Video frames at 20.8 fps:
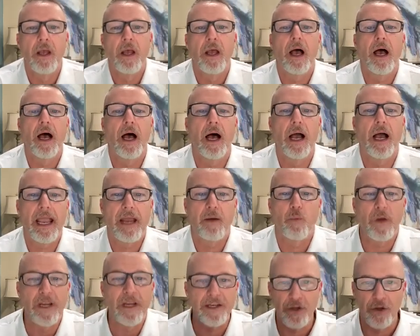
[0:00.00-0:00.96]
Mm-hmm. Uh,
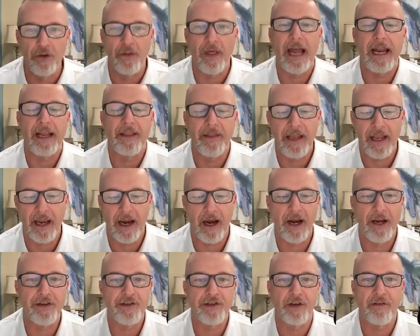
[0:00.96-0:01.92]
and we do that in the
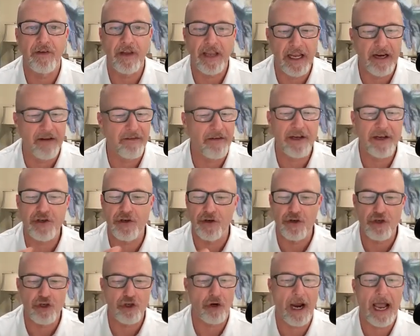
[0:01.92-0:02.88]
areas of
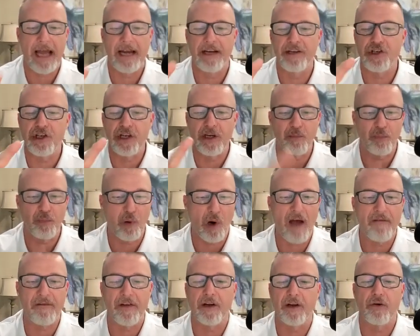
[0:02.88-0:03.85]
innovation strategy,
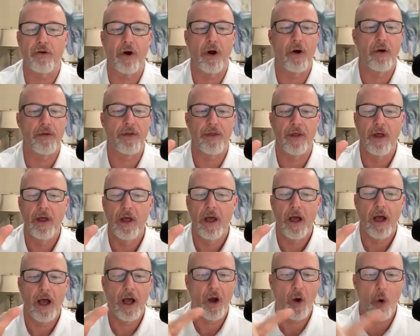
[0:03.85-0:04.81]
profit growth,
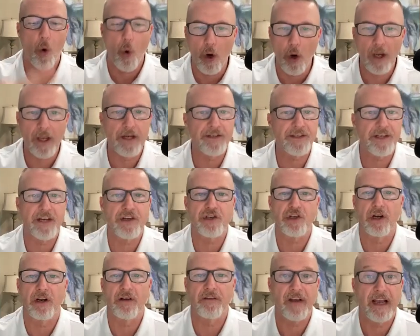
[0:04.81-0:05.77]
uh,
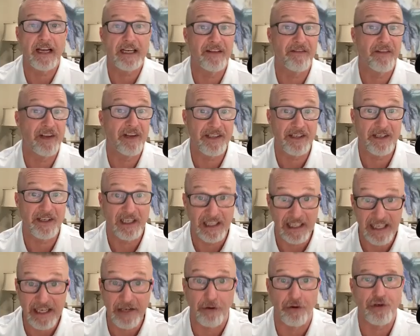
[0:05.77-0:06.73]
organizational effectiveness,
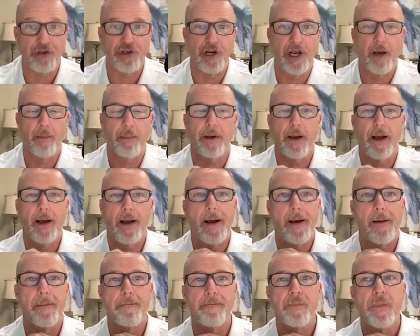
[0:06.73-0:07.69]
leadership.
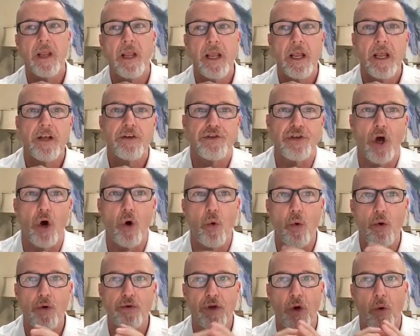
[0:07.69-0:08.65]
Um,
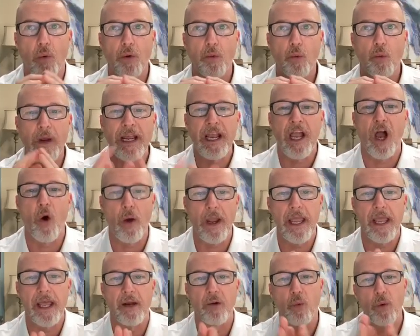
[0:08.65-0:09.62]
so, so when we go
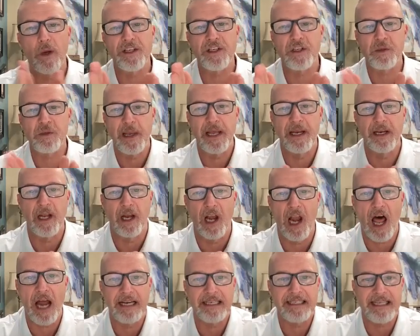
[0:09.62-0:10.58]
in, we spend a
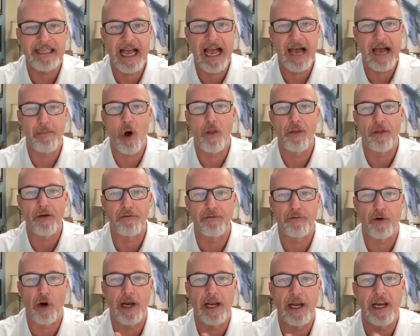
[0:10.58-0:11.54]
lot of time on the
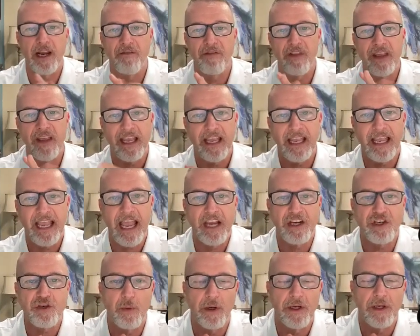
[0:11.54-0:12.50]
front end of the
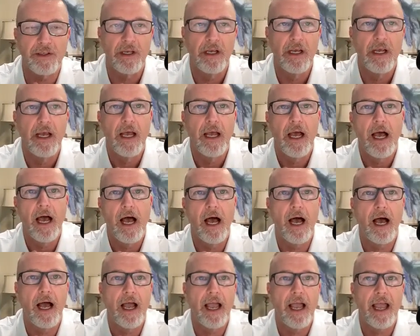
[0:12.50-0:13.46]
engagement,
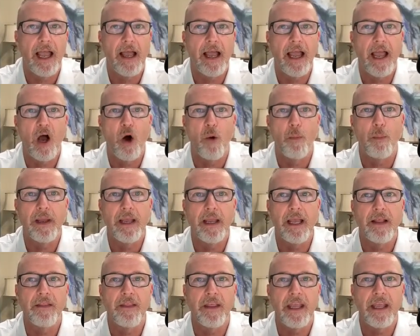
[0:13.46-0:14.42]
uh,
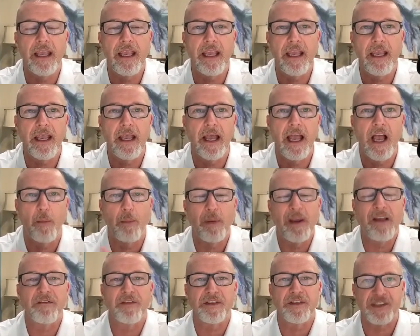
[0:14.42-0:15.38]
helping the
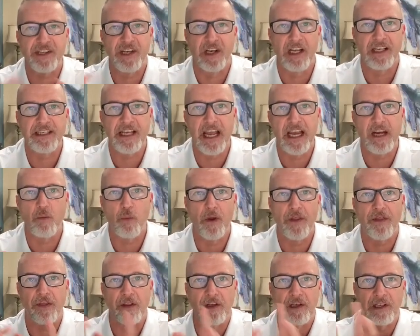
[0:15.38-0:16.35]
helping facilitate
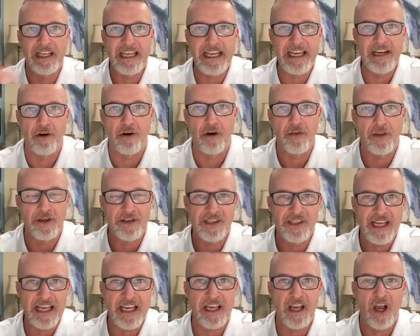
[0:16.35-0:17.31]
with the leader, the
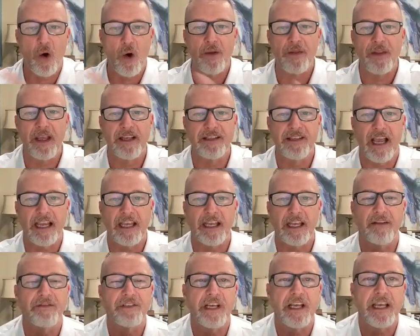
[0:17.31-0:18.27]
CEO, and the
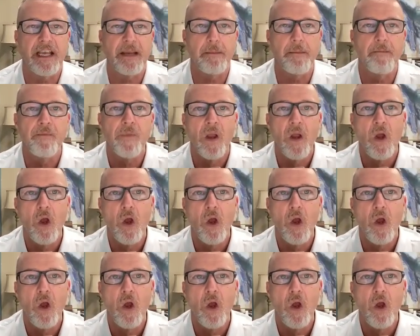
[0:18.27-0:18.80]
executive team.